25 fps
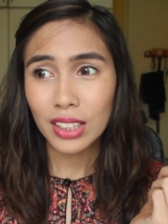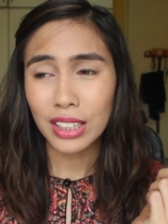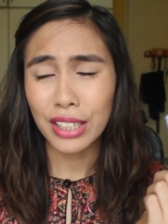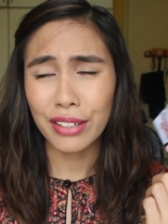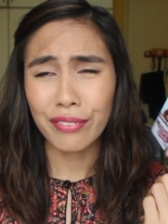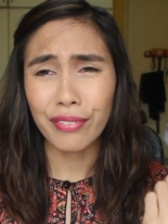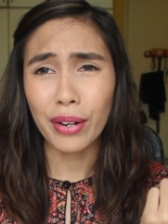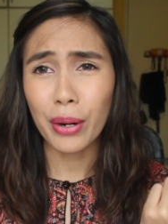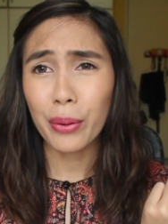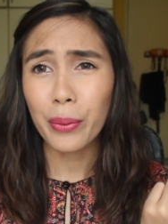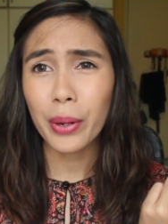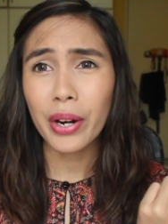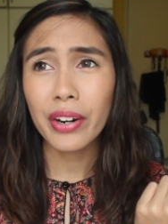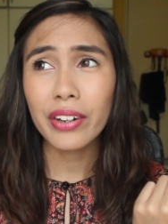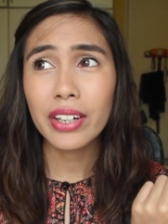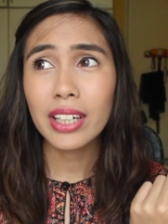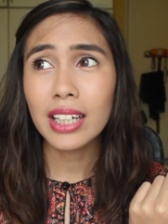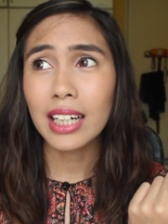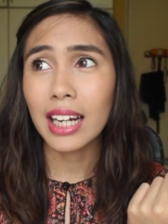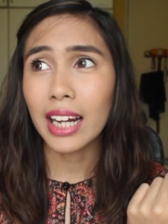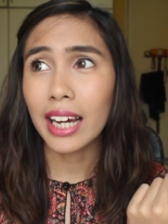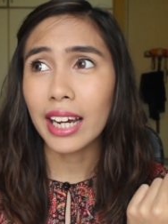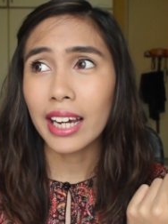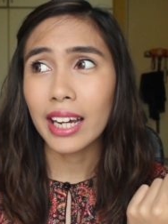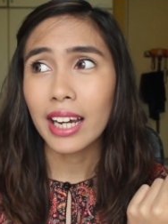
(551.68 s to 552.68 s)
if I wear
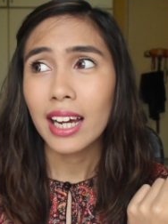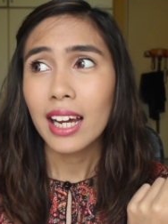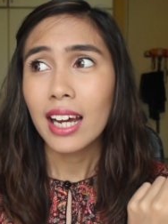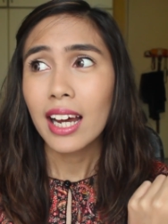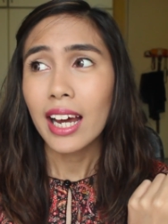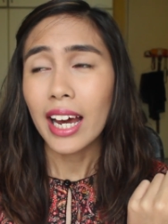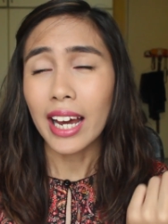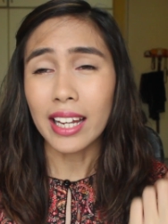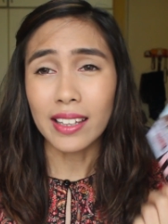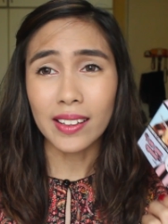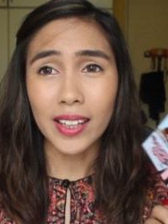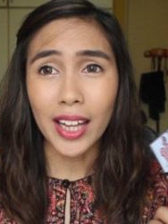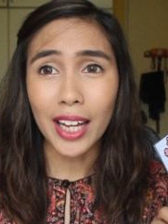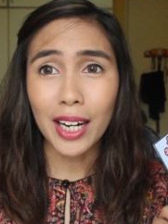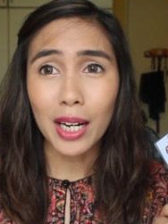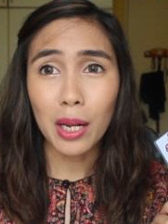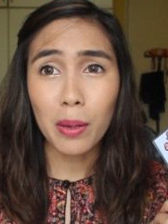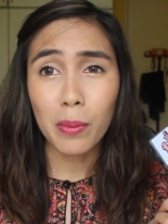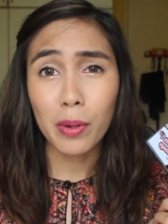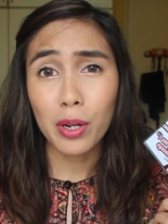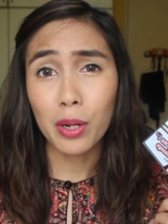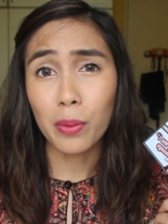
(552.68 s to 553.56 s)
it like at 10 a.m.